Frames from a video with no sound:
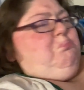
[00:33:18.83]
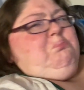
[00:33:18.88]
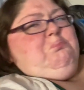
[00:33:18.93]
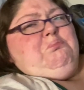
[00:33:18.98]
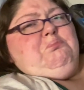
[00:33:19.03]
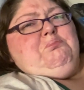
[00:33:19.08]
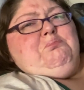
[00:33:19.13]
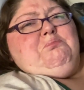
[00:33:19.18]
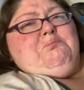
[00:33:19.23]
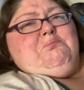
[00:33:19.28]

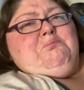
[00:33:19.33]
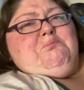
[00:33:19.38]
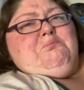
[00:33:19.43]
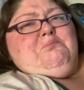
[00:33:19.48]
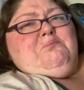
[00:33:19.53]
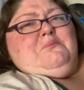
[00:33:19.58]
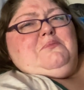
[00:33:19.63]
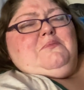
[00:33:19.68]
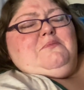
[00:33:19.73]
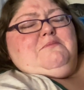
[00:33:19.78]

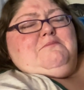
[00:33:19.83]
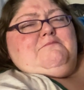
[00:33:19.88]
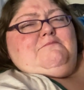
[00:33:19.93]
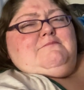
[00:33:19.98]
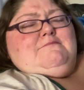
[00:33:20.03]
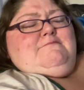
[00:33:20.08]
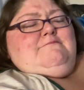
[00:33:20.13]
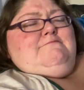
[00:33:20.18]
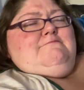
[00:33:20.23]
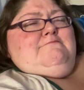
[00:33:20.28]

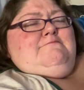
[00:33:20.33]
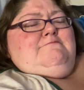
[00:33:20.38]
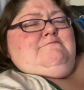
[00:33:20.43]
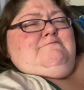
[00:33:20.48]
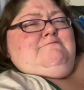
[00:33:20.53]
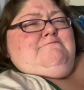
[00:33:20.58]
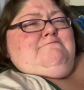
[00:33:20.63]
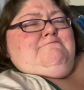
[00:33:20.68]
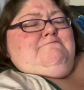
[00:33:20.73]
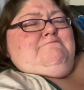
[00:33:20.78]

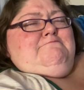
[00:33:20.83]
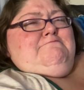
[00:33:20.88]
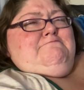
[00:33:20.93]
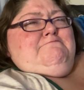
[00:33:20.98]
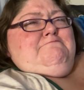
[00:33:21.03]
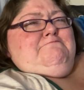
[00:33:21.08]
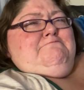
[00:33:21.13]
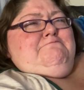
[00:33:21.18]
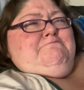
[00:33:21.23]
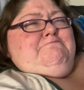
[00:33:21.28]

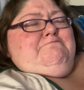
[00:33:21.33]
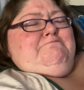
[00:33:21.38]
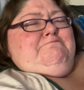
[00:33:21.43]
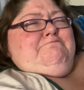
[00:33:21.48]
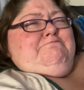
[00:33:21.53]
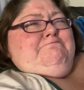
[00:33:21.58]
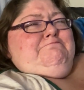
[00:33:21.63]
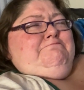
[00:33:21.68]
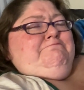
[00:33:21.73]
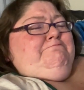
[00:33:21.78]

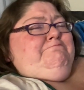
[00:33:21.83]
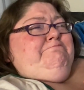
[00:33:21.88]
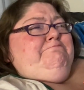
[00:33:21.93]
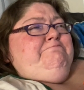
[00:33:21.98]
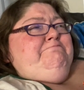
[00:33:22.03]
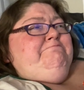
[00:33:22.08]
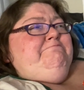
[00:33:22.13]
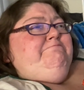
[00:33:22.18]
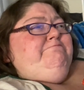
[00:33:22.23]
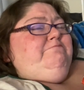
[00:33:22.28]

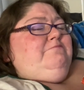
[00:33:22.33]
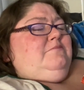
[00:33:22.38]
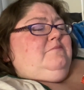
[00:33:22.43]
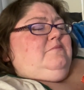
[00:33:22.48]
(no one is talking)